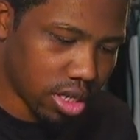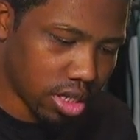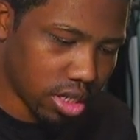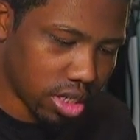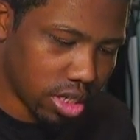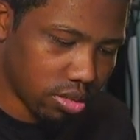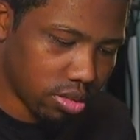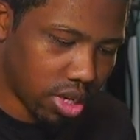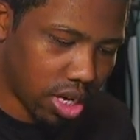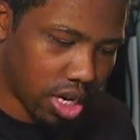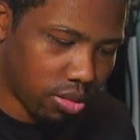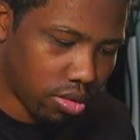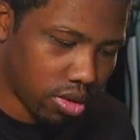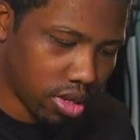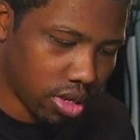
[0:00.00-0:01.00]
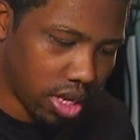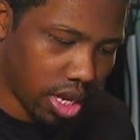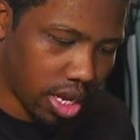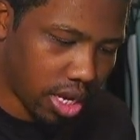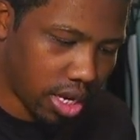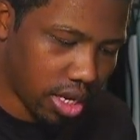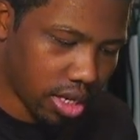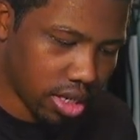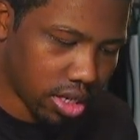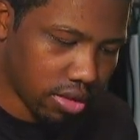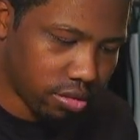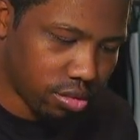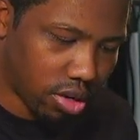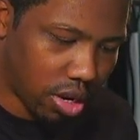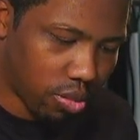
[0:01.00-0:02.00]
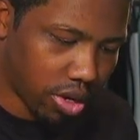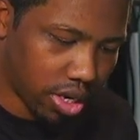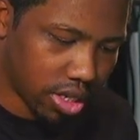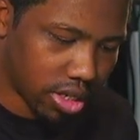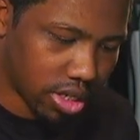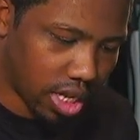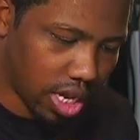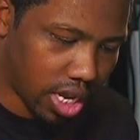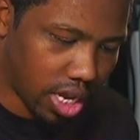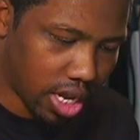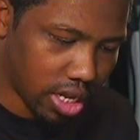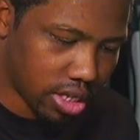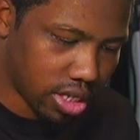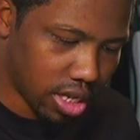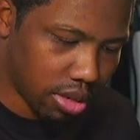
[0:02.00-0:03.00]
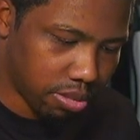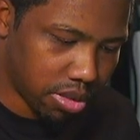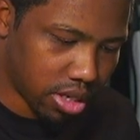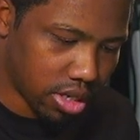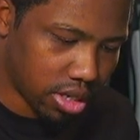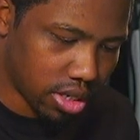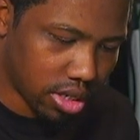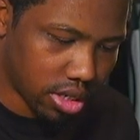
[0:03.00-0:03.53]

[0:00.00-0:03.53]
See what I want to add here, or do I want to just add something